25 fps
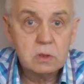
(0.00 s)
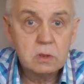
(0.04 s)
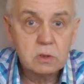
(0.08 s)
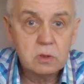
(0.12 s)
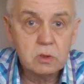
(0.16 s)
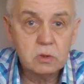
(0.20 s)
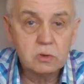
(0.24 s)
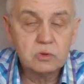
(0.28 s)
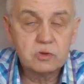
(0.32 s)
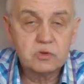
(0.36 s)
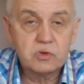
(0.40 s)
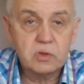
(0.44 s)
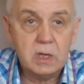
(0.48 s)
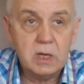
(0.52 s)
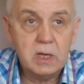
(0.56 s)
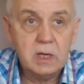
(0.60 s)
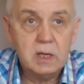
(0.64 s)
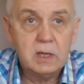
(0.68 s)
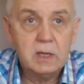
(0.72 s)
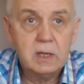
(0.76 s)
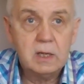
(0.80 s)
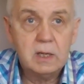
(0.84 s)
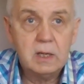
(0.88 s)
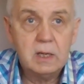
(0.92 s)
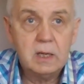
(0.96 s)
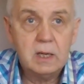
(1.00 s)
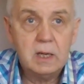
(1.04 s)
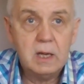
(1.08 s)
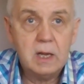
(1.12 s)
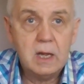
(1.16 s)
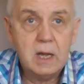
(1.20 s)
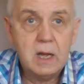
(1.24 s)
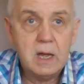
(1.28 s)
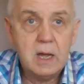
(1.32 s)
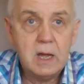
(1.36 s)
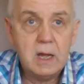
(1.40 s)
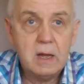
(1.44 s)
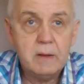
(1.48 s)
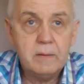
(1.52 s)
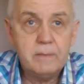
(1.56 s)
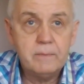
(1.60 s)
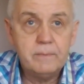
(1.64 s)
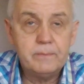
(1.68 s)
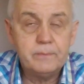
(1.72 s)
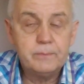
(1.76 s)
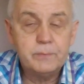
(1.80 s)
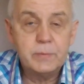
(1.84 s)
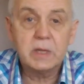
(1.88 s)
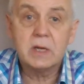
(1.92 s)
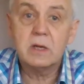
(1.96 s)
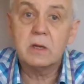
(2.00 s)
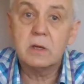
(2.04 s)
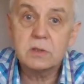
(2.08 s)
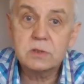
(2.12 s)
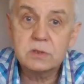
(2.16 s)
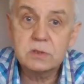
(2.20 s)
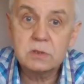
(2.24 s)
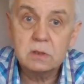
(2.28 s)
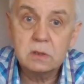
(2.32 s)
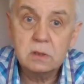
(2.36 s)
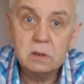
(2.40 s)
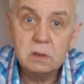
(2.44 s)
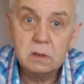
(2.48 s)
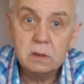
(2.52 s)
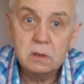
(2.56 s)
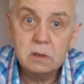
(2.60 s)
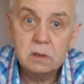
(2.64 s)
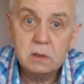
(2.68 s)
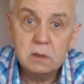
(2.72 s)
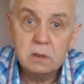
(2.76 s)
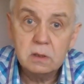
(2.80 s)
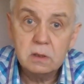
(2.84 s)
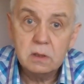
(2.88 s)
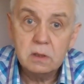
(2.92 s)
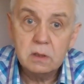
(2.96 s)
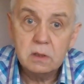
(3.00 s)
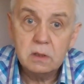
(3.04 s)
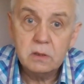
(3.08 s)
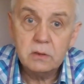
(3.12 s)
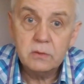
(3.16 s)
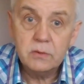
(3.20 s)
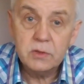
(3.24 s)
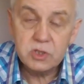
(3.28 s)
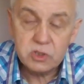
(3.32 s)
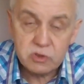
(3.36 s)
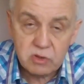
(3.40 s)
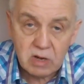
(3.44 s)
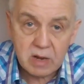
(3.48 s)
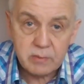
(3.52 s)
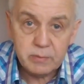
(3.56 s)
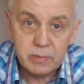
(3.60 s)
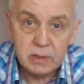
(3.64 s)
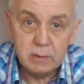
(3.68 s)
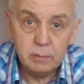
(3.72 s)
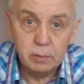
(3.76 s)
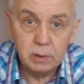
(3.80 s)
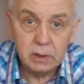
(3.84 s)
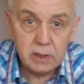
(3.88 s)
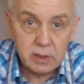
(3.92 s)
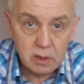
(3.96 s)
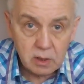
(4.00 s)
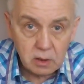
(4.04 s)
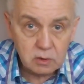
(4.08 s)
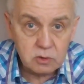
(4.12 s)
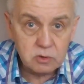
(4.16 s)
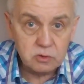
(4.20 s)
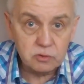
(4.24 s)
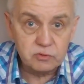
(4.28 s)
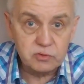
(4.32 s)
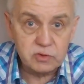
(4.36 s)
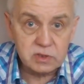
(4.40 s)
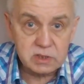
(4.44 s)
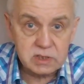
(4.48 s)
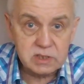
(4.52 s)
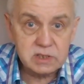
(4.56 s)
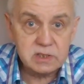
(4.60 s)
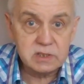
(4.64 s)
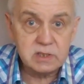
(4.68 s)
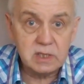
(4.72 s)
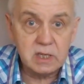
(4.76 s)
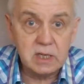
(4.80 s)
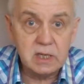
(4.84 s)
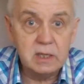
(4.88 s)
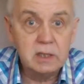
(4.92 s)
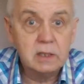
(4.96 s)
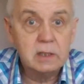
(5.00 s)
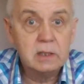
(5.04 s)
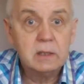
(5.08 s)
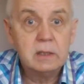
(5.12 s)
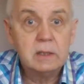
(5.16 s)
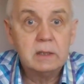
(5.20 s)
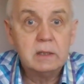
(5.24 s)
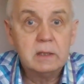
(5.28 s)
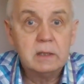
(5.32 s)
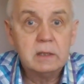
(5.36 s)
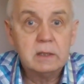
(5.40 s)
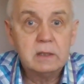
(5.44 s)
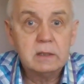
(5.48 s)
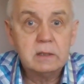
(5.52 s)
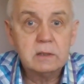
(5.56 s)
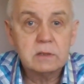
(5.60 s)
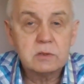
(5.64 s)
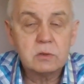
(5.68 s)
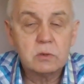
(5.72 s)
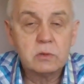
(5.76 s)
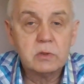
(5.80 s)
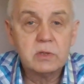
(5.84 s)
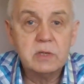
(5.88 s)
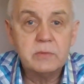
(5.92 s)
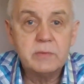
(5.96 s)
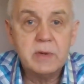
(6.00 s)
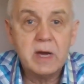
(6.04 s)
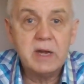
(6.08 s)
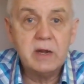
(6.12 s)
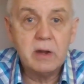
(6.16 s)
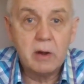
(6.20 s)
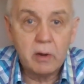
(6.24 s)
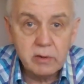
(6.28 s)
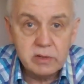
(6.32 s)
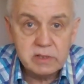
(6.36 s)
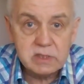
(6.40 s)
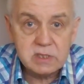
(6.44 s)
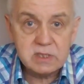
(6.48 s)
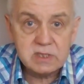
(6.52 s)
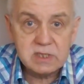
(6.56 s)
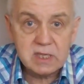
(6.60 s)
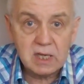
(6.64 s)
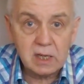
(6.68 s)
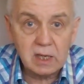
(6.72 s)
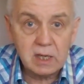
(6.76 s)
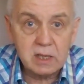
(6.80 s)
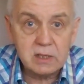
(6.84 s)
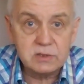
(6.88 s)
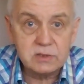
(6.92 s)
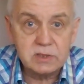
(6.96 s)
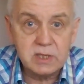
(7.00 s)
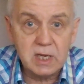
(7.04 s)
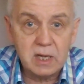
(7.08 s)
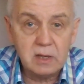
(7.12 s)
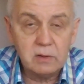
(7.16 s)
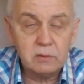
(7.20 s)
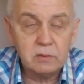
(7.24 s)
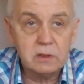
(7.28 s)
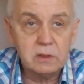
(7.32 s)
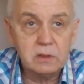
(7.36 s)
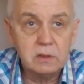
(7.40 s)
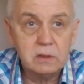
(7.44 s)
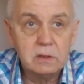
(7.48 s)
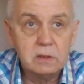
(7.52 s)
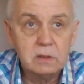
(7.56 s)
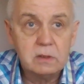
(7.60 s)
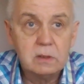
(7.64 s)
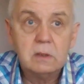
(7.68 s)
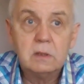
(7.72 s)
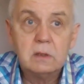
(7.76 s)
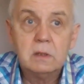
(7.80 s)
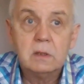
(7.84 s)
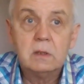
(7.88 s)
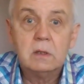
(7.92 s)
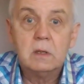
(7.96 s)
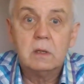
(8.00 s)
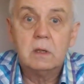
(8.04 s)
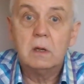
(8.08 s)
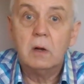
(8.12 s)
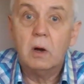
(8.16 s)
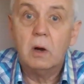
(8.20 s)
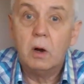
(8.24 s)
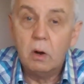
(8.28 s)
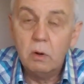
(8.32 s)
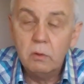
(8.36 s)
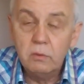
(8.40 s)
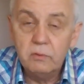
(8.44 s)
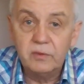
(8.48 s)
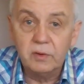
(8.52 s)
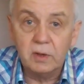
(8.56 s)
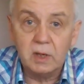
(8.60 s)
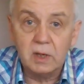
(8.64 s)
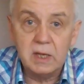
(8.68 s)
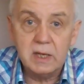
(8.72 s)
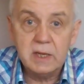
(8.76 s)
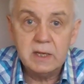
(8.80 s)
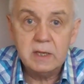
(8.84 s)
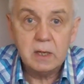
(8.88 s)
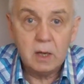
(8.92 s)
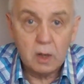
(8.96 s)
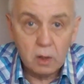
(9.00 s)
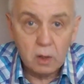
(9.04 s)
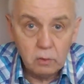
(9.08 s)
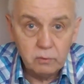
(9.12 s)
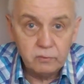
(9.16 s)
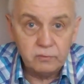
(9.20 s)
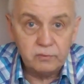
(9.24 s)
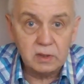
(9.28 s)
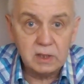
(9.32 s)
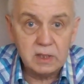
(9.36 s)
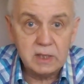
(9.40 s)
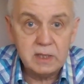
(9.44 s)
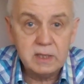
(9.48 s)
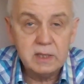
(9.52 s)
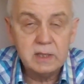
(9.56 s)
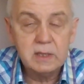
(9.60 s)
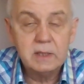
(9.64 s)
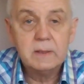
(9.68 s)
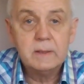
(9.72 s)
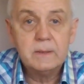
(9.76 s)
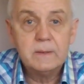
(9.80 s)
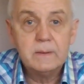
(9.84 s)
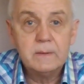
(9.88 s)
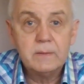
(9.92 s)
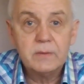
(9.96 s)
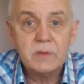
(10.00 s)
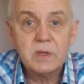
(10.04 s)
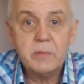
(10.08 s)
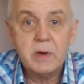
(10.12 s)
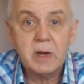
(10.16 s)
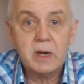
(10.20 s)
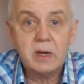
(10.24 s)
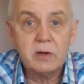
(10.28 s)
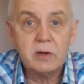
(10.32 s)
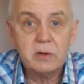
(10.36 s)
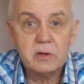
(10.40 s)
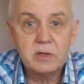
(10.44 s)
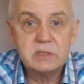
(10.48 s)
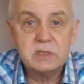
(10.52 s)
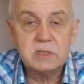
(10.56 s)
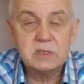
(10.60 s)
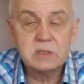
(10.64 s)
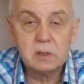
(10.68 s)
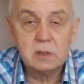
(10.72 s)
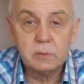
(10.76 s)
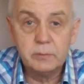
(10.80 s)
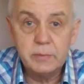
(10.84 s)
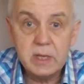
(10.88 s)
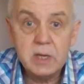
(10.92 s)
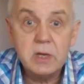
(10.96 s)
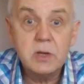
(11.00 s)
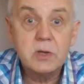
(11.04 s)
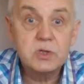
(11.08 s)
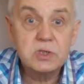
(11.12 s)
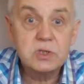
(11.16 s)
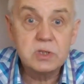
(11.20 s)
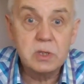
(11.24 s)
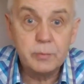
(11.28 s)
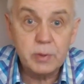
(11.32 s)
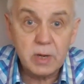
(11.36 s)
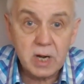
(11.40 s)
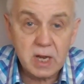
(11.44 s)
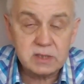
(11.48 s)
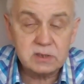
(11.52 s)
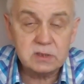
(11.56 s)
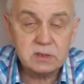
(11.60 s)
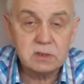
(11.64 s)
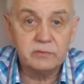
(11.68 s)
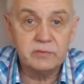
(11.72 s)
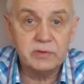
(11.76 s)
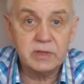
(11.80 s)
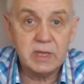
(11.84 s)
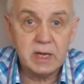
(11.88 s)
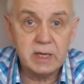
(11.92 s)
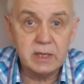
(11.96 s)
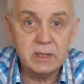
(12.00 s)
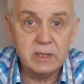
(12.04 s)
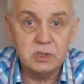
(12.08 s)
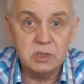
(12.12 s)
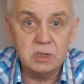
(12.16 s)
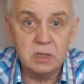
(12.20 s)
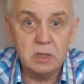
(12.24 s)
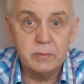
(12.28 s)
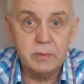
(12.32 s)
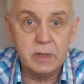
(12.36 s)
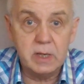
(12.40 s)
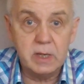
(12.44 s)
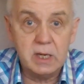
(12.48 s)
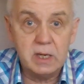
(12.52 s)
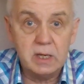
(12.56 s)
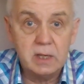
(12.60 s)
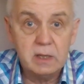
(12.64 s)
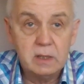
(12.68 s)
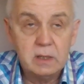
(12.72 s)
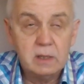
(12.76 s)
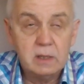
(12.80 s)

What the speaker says: country. Because there's great people in all countries, isn't there? It's only the minorities that let us down, and hopefully, the minorities will be suppressed over there in Germany.